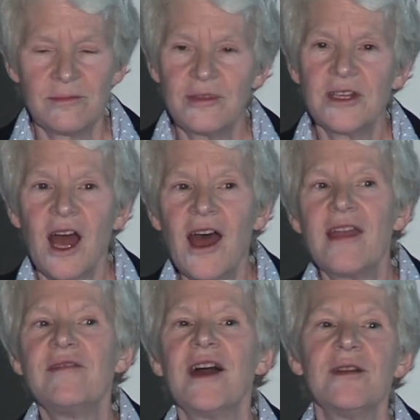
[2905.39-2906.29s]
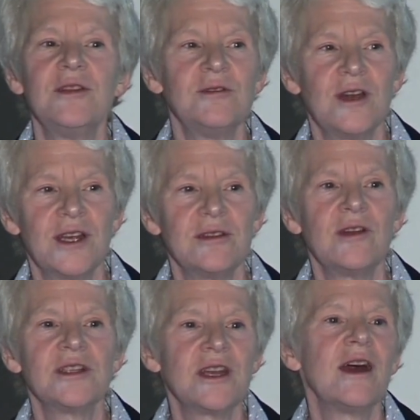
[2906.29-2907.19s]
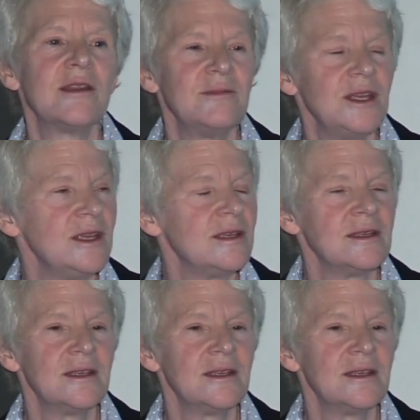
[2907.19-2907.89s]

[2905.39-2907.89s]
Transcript: put high value on autonomy